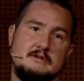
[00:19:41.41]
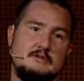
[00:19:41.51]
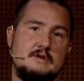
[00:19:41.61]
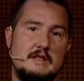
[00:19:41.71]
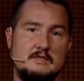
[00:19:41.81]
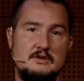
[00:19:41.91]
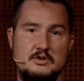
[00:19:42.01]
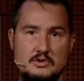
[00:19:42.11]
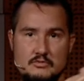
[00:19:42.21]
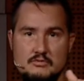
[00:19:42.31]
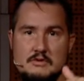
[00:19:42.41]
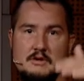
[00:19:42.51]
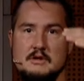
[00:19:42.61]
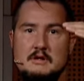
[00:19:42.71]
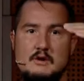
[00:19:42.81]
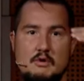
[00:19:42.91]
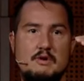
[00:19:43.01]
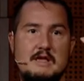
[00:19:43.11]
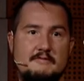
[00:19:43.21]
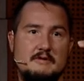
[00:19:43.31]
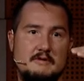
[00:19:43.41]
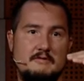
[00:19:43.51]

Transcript: you get the new low-level